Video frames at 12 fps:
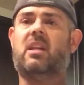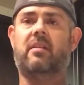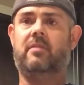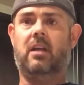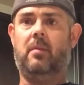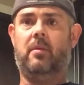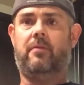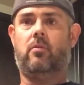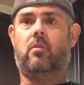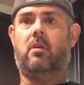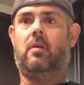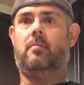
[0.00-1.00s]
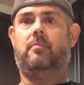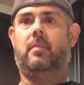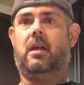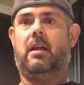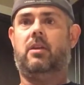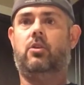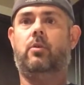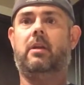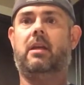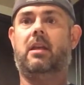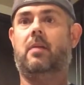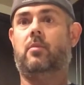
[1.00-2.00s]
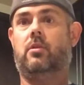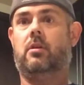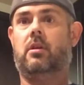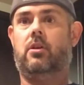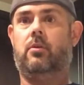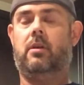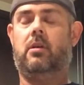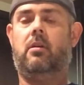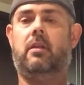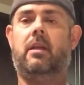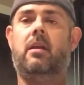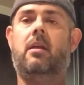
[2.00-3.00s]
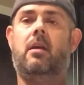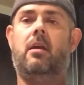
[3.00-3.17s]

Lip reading: I've done it before. I can do it again. I'm going to do it currently.